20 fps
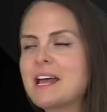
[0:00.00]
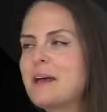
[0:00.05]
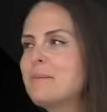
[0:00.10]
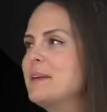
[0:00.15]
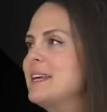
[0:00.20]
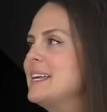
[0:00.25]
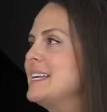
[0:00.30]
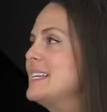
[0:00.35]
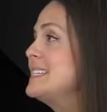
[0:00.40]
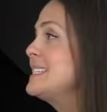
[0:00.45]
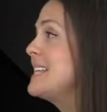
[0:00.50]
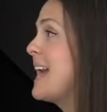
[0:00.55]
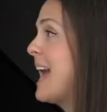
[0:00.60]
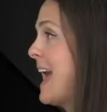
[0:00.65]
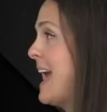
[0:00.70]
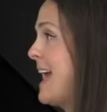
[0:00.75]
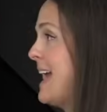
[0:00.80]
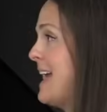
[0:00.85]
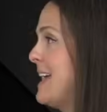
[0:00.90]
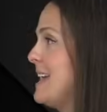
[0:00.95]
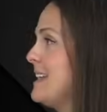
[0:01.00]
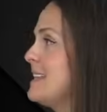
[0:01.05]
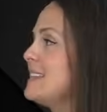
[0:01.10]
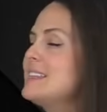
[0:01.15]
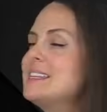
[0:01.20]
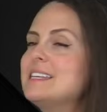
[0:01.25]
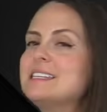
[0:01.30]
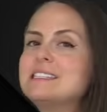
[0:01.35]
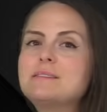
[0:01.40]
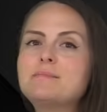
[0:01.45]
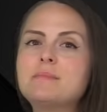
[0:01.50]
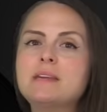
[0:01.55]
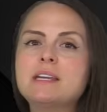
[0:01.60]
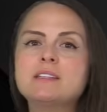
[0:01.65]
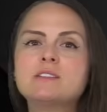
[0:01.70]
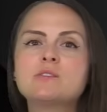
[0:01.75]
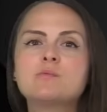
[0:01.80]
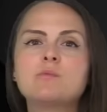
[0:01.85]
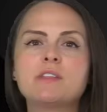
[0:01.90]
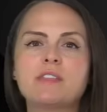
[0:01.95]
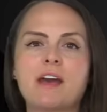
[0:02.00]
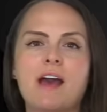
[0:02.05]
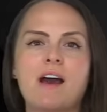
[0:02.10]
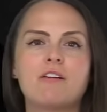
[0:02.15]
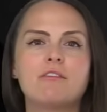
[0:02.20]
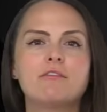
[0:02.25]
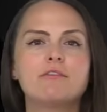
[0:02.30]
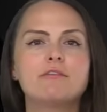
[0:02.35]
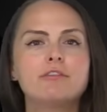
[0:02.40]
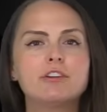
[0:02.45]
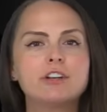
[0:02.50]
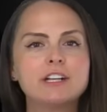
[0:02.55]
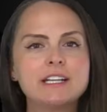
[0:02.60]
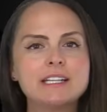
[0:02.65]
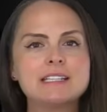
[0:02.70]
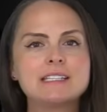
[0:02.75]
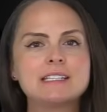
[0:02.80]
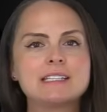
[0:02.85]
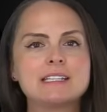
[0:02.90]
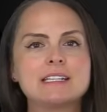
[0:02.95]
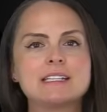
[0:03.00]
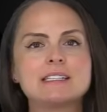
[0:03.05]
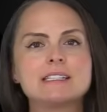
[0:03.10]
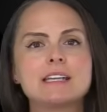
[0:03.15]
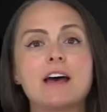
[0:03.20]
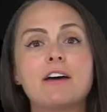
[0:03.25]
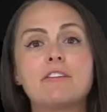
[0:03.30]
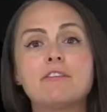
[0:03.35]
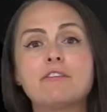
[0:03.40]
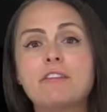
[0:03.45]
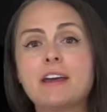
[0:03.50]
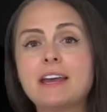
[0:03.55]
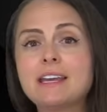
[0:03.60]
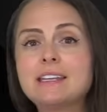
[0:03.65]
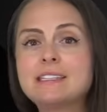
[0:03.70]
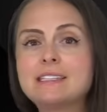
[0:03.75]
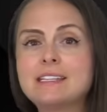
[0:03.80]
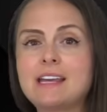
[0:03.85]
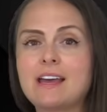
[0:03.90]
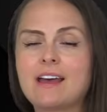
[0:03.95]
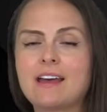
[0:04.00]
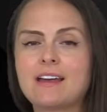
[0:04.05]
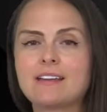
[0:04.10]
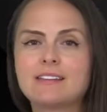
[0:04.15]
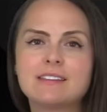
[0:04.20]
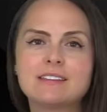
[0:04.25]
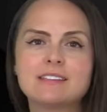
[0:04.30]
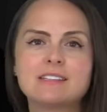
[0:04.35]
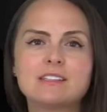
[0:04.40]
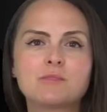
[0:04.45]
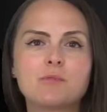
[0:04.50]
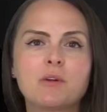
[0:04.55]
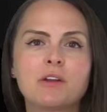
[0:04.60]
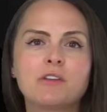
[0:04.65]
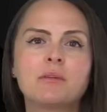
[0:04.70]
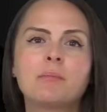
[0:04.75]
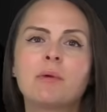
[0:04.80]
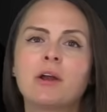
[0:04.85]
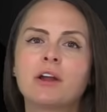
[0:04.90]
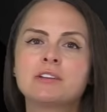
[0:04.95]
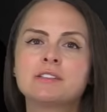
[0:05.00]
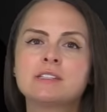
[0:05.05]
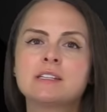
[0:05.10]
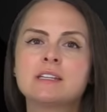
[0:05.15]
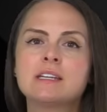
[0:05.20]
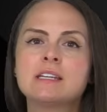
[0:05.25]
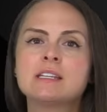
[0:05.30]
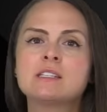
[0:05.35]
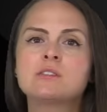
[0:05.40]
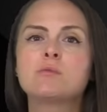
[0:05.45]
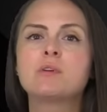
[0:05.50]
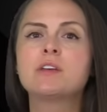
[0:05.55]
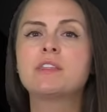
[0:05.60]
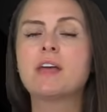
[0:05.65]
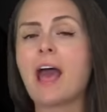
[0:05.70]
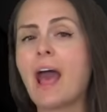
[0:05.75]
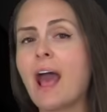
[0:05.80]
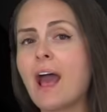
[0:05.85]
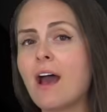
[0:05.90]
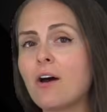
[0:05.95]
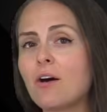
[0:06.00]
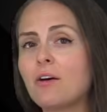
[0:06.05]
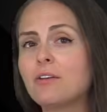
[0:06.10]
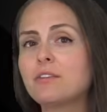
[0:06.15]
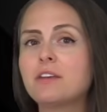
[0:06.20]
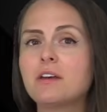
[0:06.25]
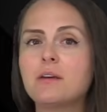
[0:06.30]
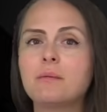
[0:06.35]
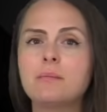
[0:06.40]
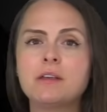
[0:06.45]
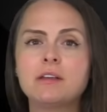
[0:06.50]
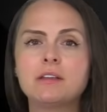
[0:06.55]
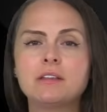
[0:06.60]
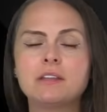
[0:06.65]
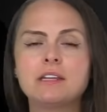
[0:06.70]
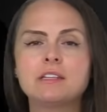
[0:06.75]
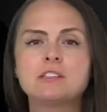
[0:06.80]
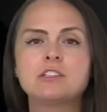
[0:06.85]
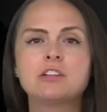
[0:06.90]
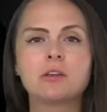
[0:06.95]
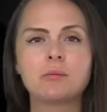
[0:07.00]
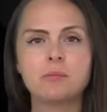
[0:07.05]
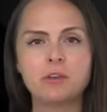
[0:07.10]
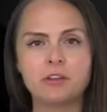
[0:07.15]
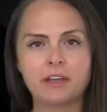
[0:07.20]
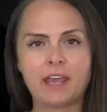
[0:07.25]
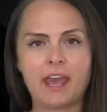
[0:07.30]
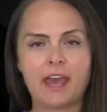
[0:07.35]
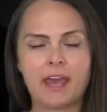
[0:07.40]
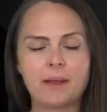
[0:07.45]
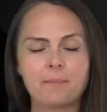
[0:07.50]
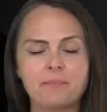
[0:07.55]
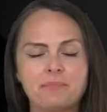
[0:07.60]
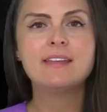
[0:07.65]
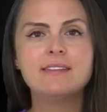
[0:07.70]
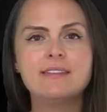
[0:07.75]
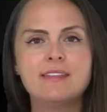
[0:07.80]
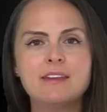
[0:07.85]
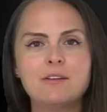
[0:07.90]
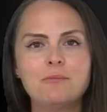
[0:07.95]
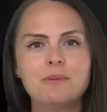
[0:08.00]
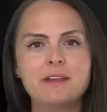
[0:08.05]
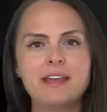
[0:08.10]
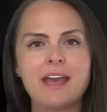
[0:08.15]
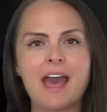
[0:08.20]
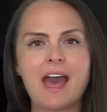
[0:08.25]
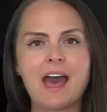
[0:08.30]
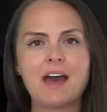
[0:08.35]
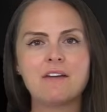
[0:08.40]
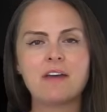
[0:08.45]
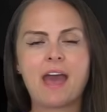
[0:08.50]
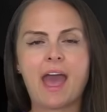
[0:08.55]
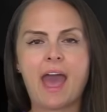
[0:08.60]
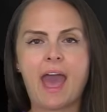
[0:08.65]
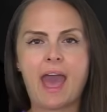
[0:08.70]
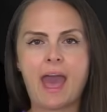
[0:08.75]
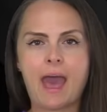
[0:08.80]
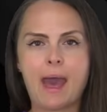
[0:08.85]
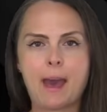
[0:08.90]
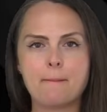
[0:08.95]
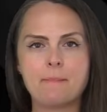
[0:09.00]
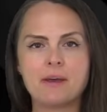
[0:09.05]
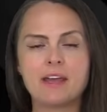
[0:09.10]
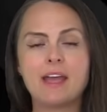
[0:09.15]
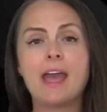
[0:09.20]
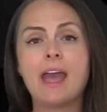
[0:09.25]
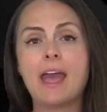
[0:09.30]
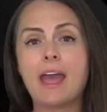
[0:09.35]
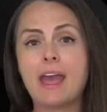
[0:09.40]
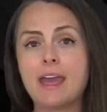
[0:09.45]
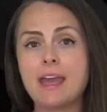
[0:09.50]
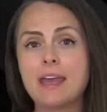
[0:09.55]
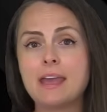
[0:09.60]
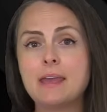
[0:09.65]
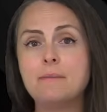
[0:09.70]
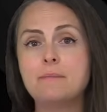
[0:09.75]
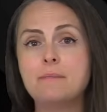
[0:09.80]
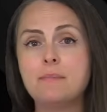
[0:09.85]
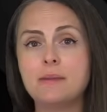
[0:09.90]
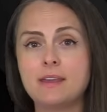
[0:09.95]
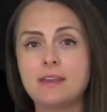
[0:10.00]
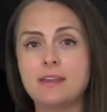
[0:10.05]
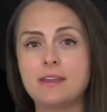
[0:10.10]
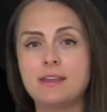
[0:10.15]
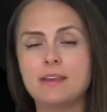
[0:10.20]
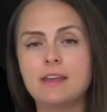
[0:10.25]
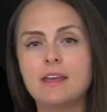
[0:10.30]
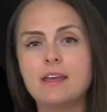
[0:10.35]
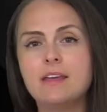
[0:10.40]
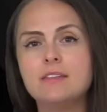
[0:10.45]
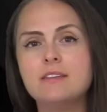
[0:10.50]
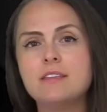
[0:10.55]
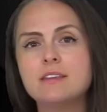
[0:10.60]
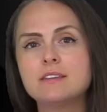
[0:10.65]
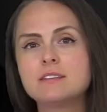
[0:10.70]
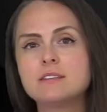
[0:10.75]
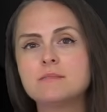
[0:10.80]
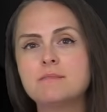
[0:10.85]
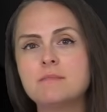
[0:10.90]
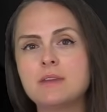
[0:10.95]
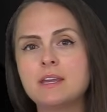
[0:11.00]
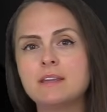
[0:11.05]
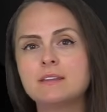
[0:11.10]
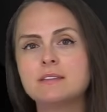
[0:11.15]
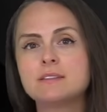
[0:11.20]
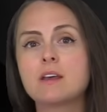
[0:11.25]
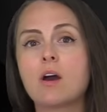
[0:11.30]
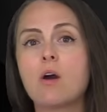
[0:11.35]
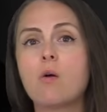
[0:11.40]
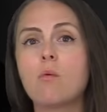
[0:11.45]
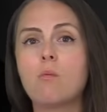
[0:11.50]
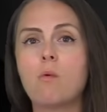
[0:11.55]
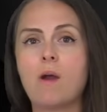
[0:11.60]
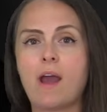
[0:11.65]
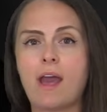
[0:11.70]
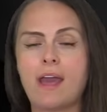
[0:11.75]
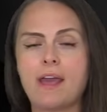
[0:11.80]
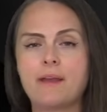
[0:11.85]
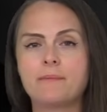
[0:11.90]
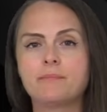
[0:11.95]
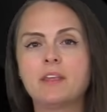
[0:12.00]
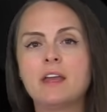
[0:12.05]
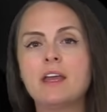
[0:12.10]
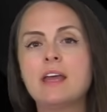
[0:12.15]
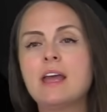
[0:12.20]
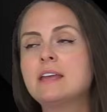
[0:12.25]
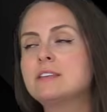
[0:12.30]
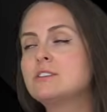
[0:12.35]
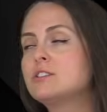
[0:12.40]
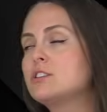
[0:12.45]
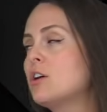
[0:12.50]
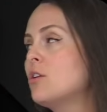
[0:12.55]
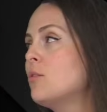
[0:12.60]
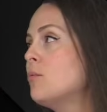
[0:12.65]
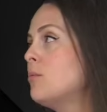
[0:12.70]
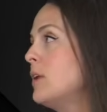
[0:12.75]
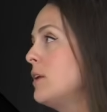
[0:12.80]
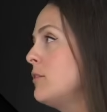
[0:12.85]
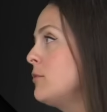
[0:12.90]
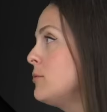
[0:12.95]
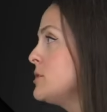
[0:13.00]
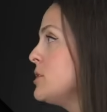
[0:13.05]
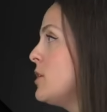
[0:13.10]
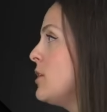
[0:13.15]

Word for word: up is a. This means without. For instance, aphasia. This is where the person is without the ability to communicate. Then we have ab, AB. This means away. So whenever we're